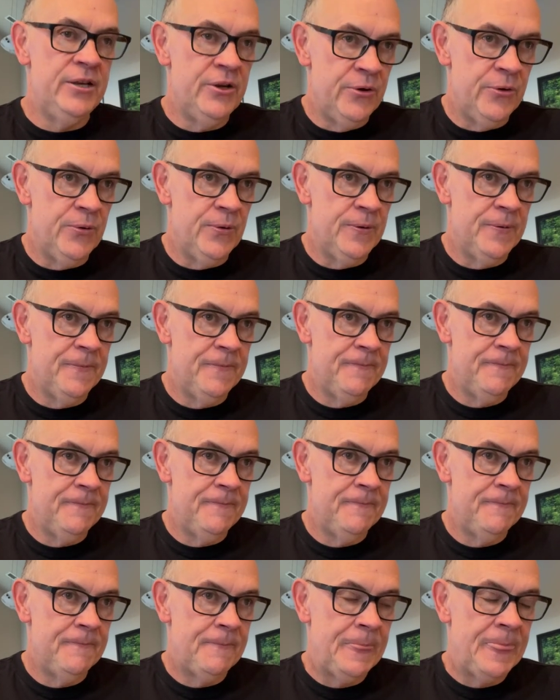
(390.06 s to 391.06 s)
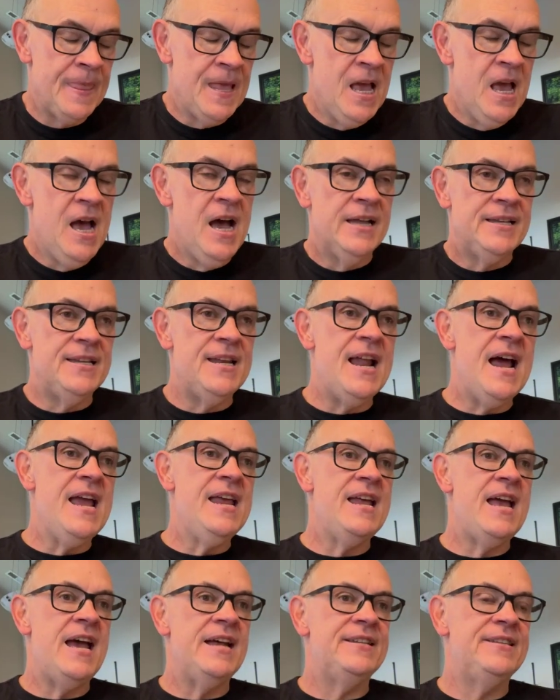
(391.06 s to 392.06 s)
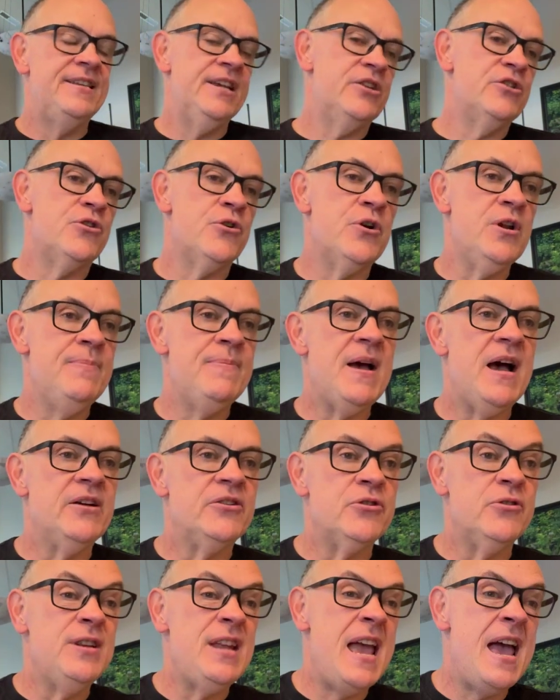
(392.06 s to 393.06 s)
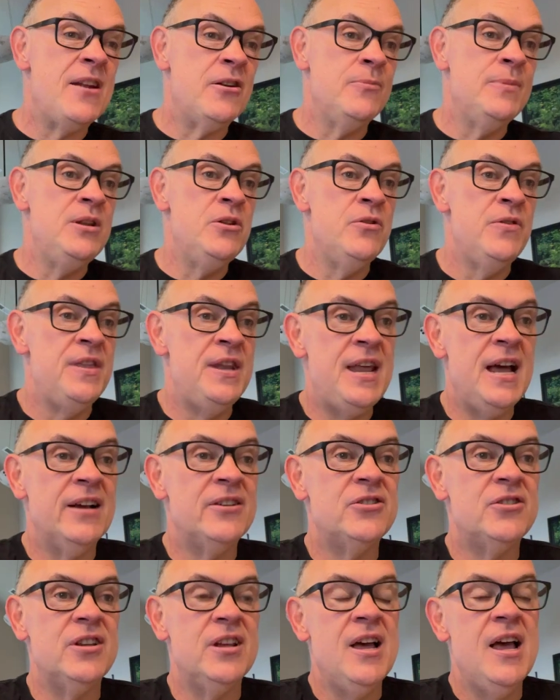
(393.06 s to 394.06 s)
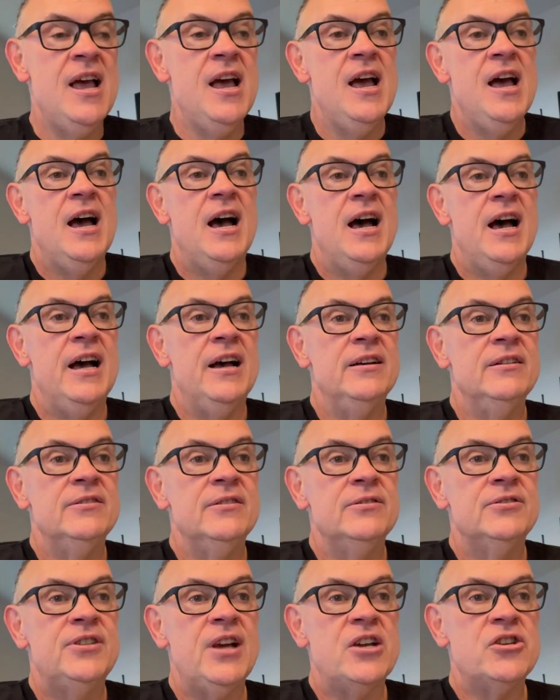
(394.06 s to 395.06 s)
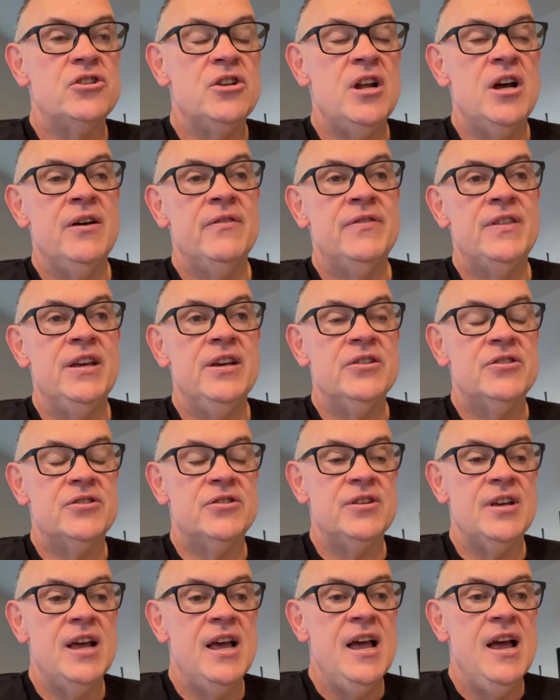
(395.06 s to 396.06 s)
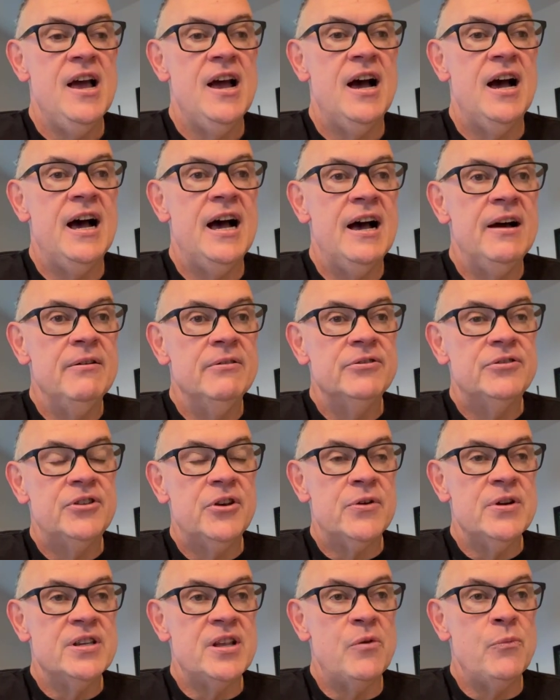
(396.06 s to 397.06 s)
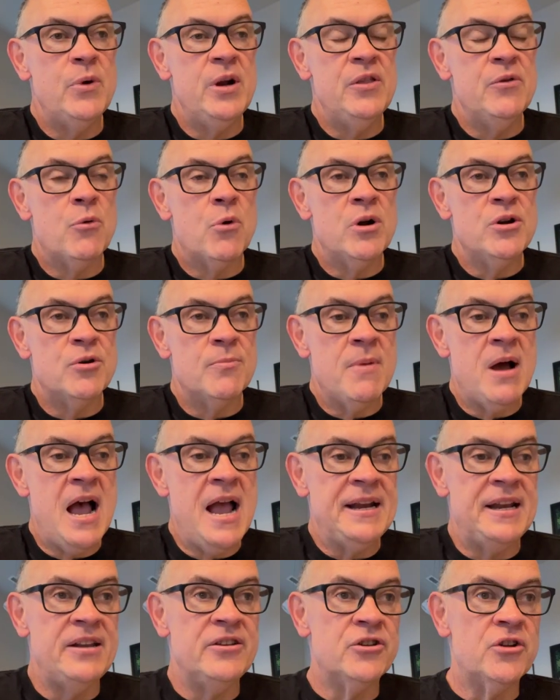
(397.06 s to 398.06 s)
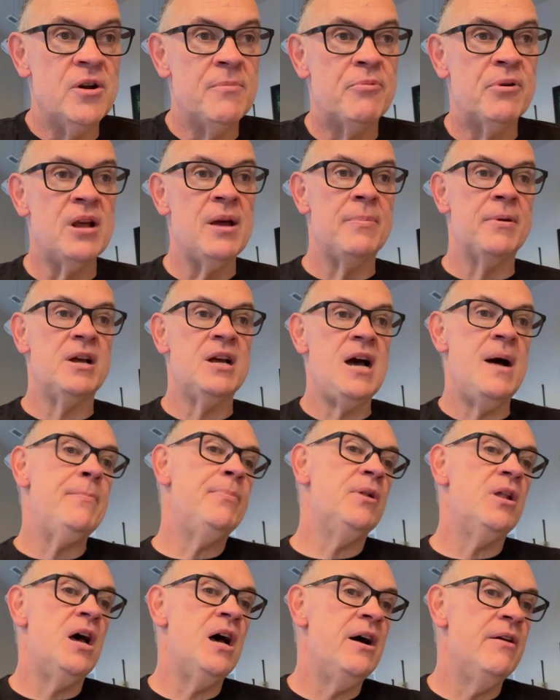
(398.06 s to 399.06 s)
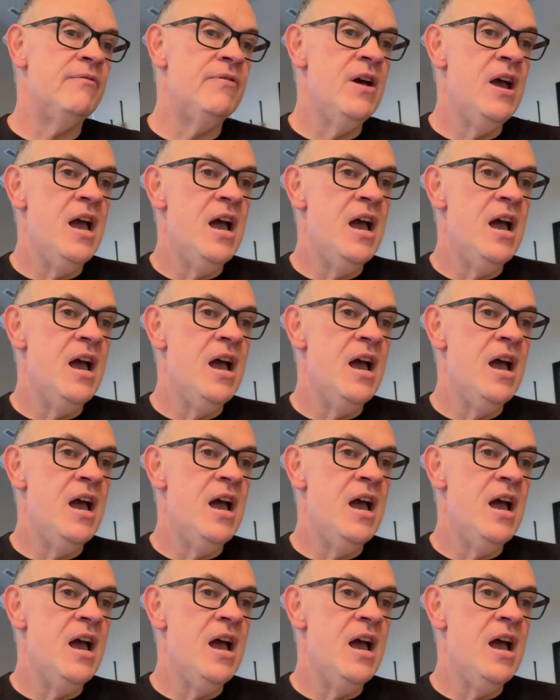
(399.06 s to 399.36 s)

you. Tonight at 6:30, Pastor Dan will be doing the next section of this series on winning the war in your mind. And he's going to bring up a couple